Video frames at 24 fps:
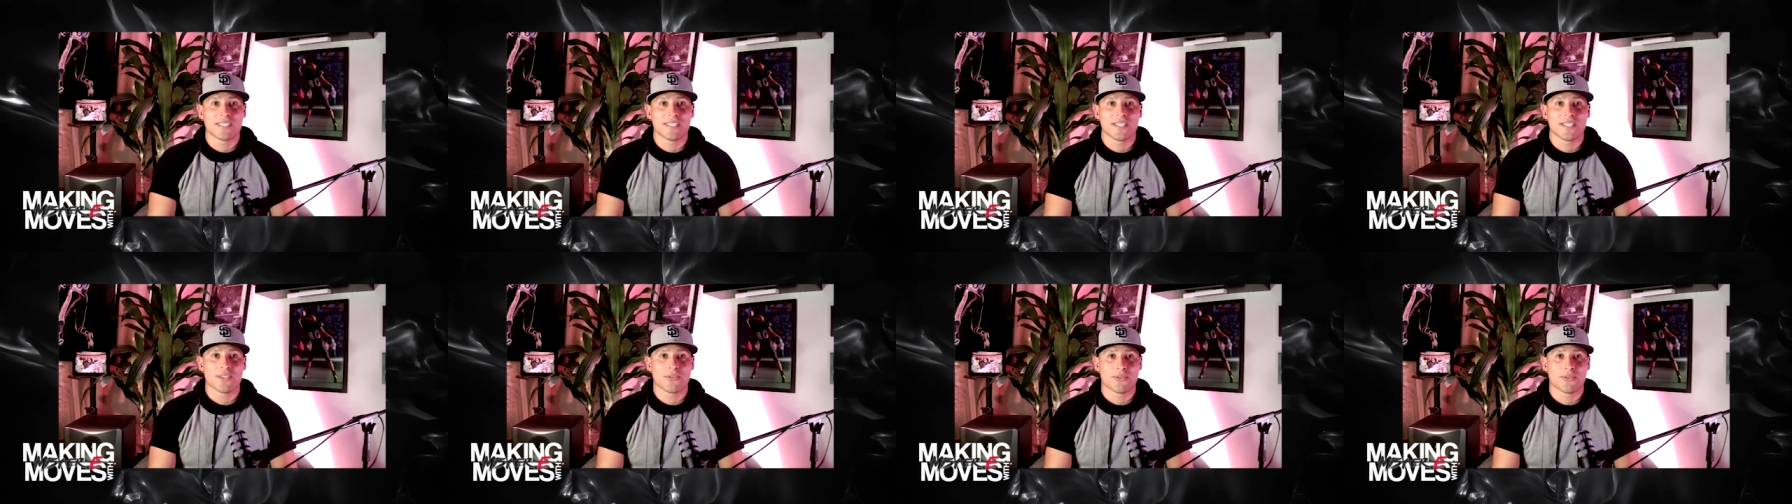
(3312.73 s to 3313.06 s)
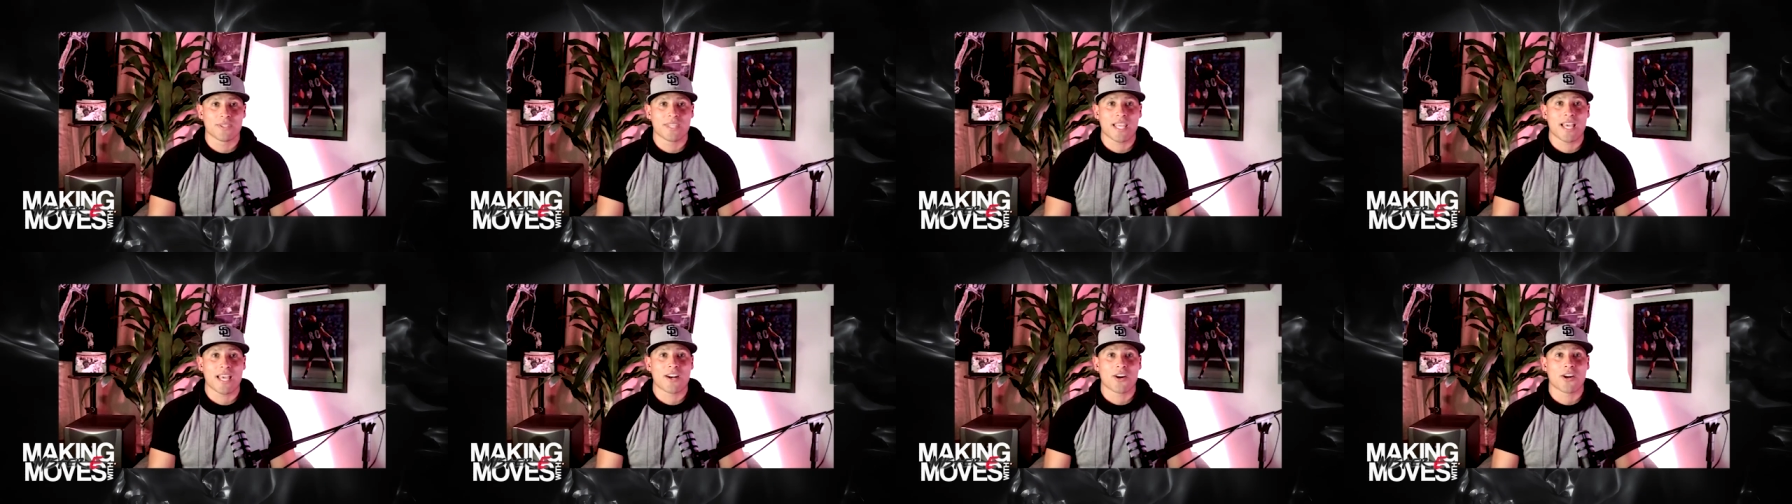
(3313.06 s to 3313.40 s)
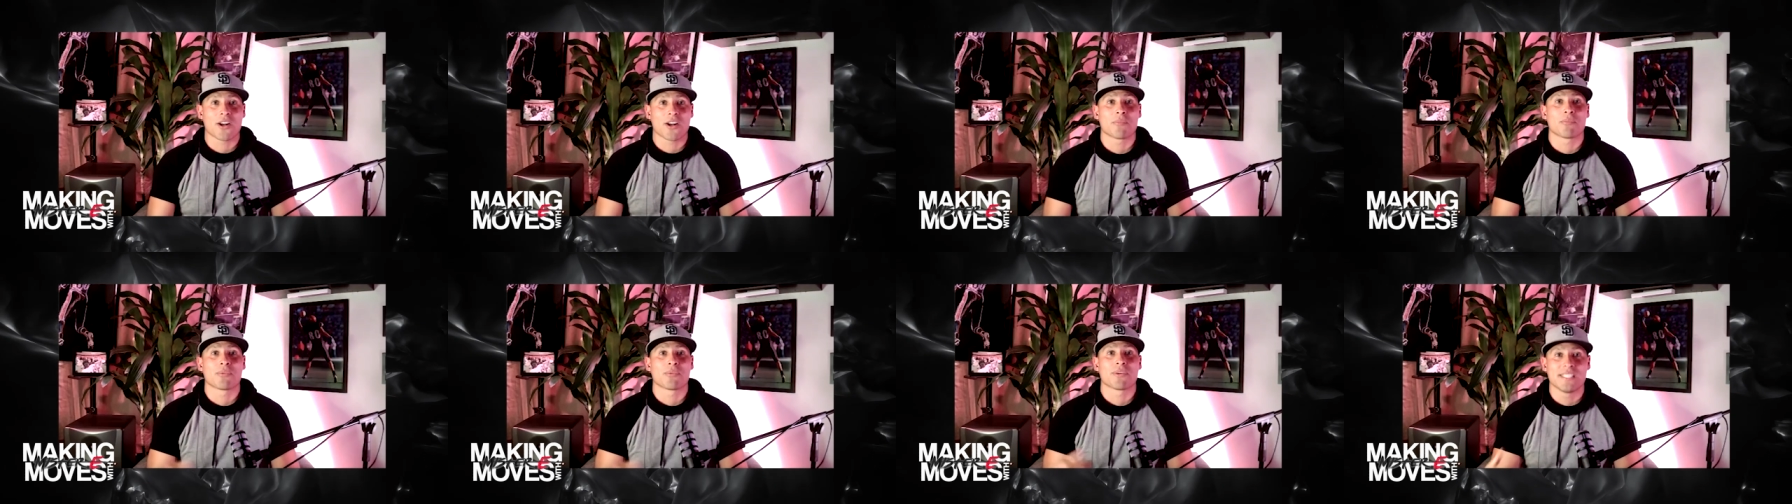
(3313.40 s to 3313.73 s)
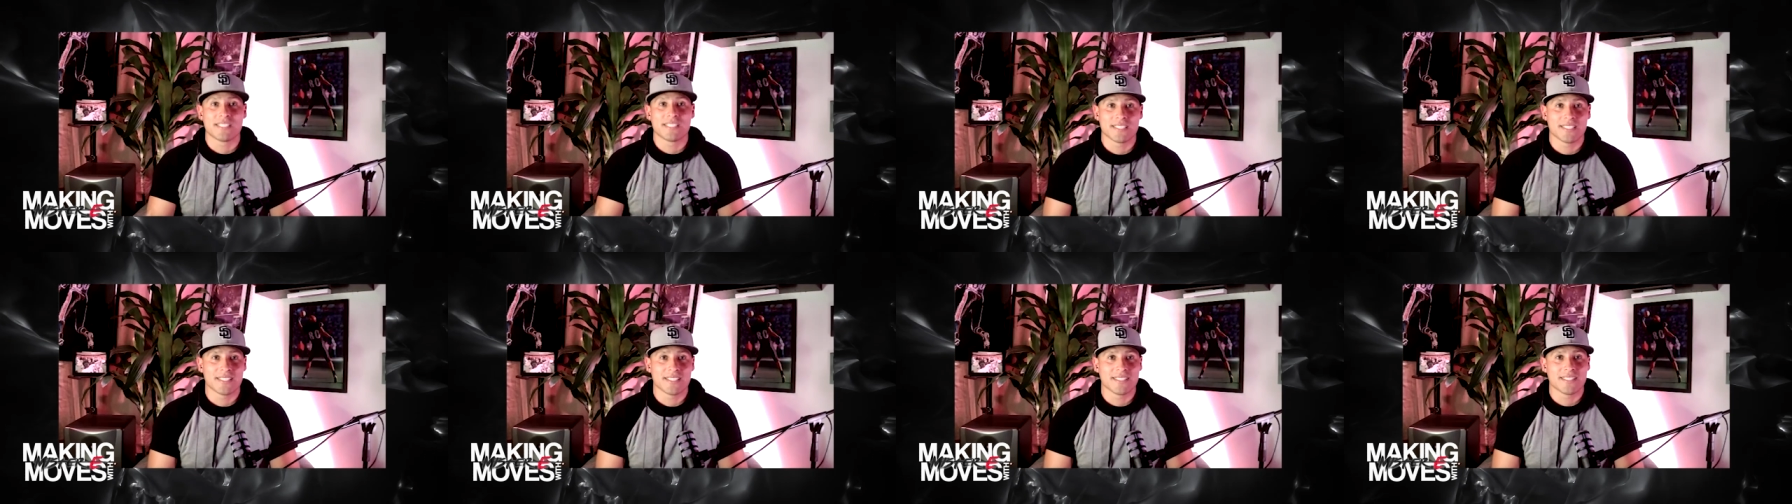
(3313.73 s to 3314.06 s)
you know or that are
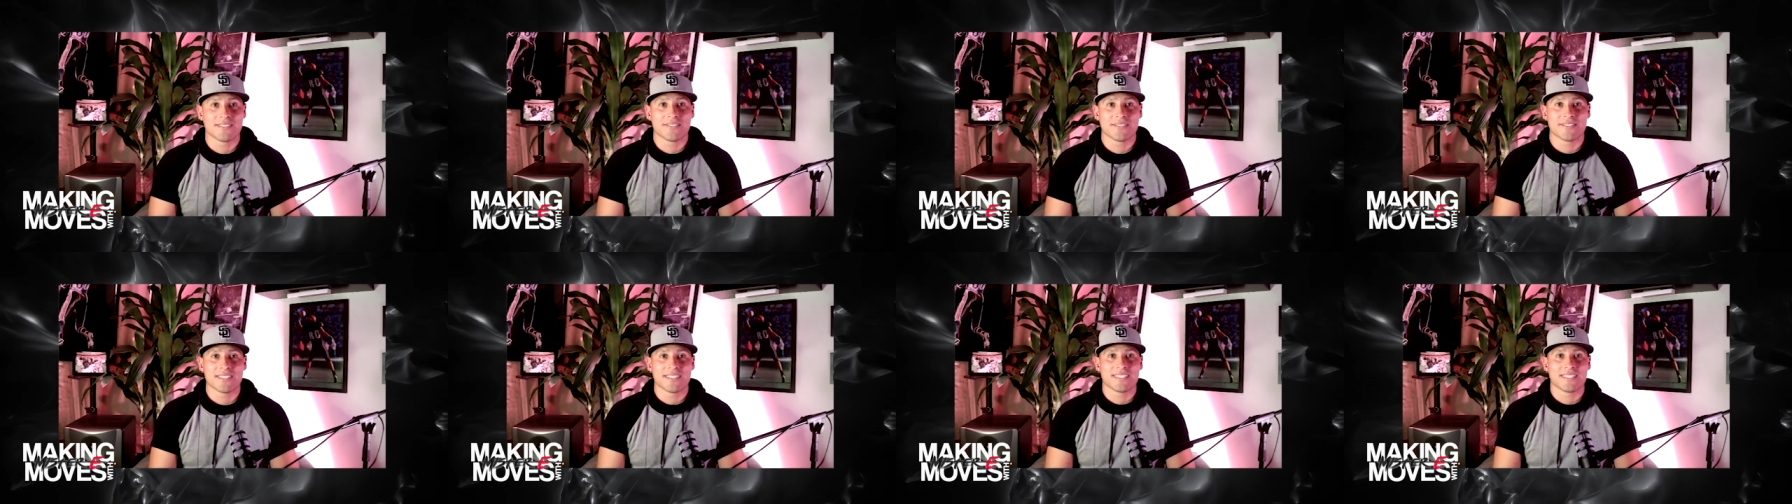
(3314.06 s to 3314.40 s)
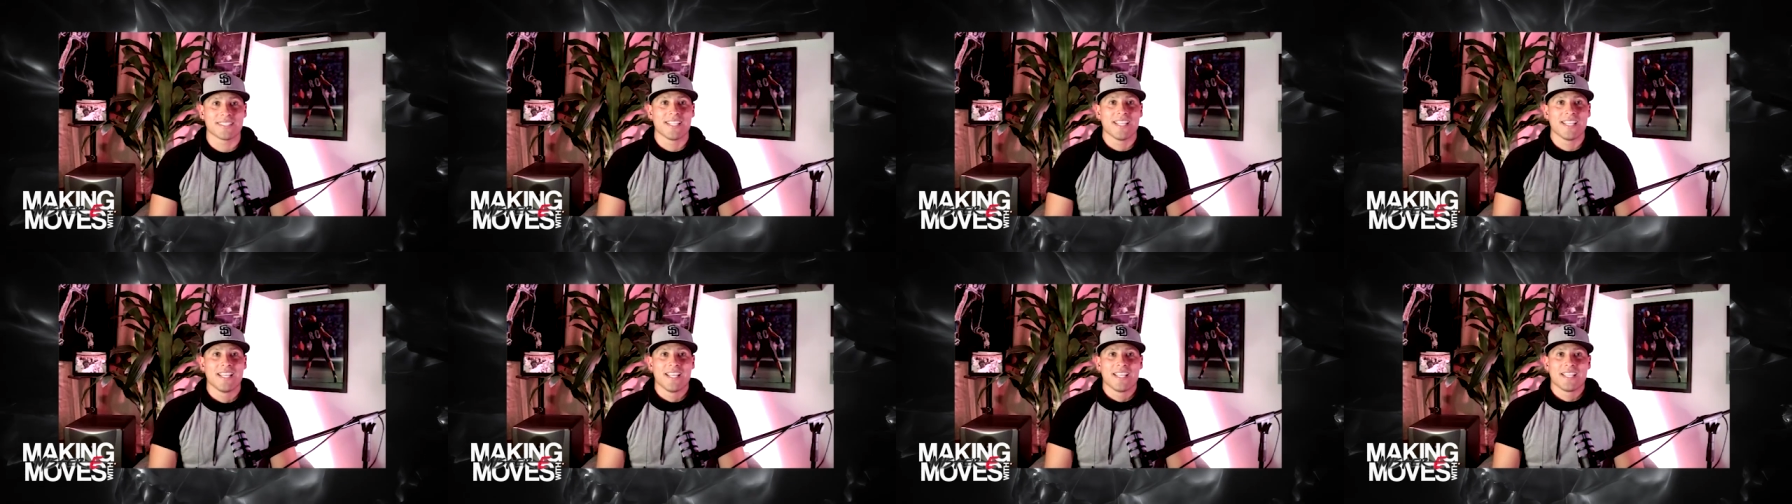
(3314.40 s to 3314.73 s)
appreciative and